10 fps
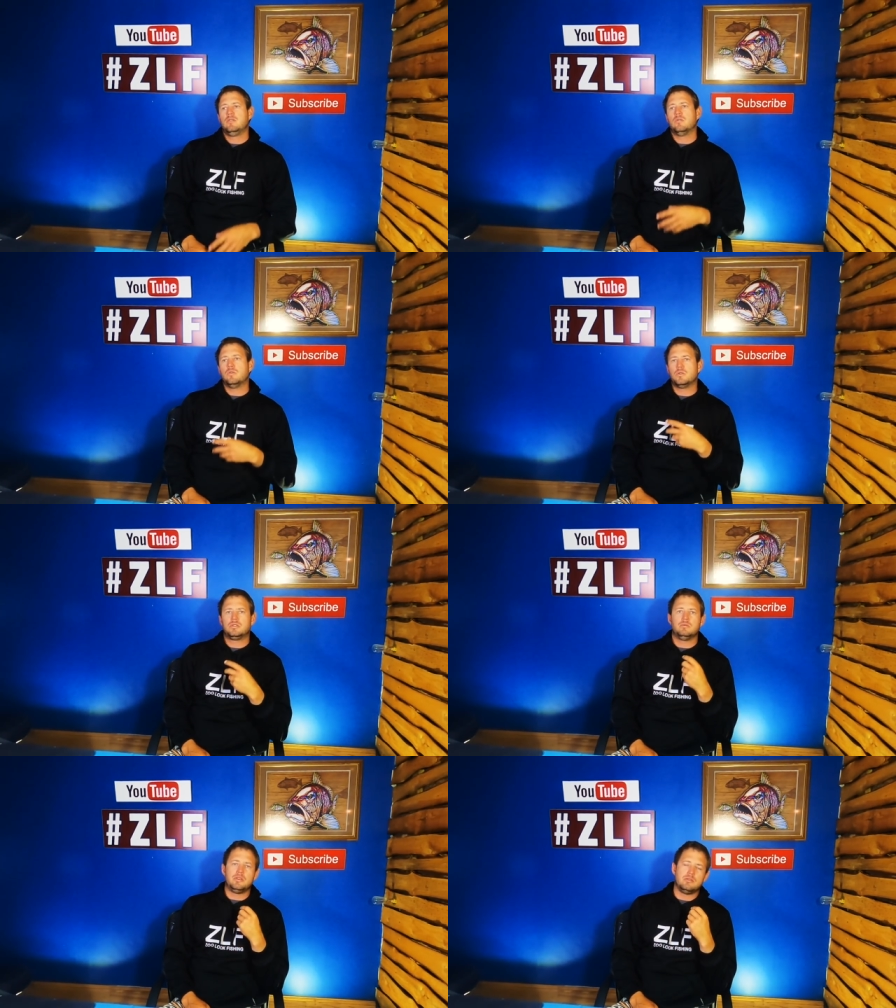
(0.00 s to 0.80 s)
or
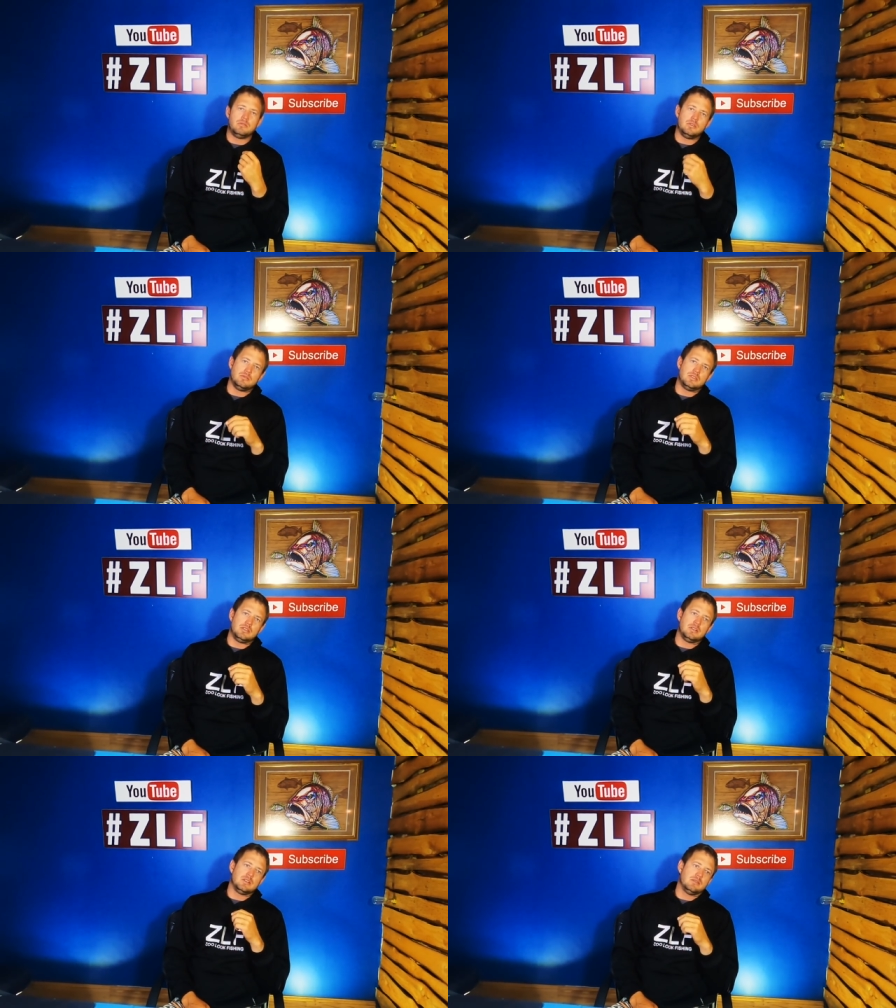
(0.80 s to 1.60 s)
when you're
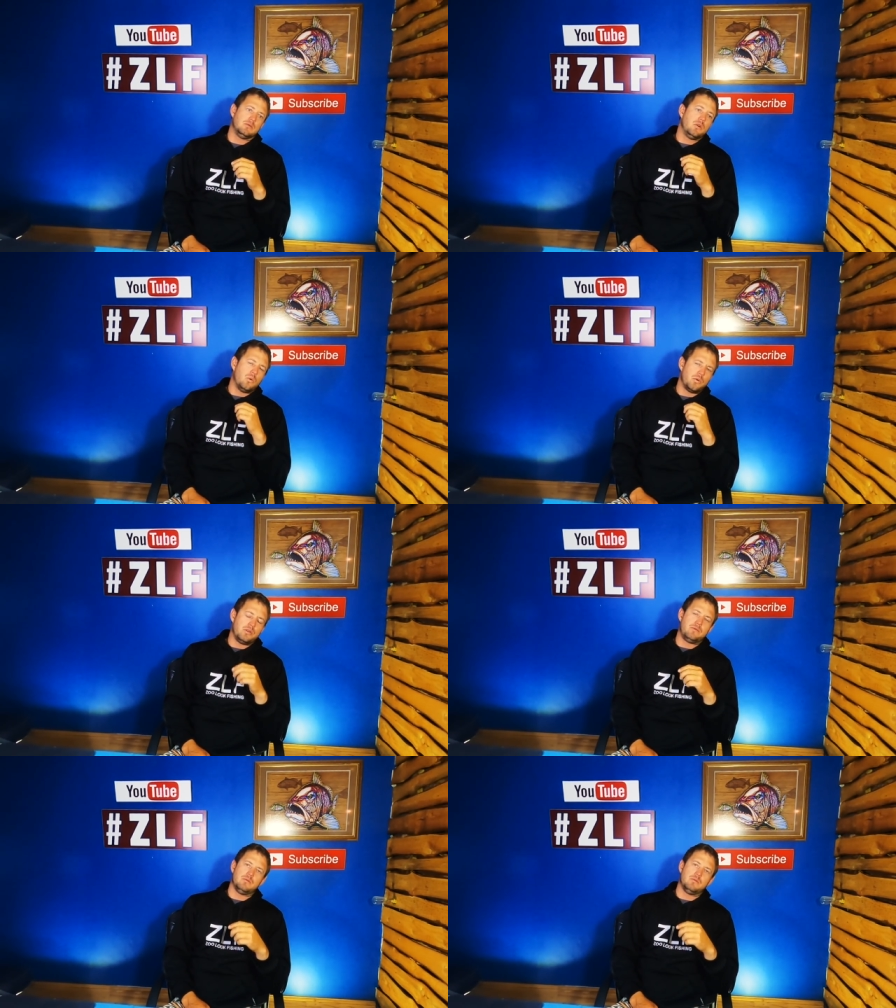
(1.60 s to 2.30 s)
using, or if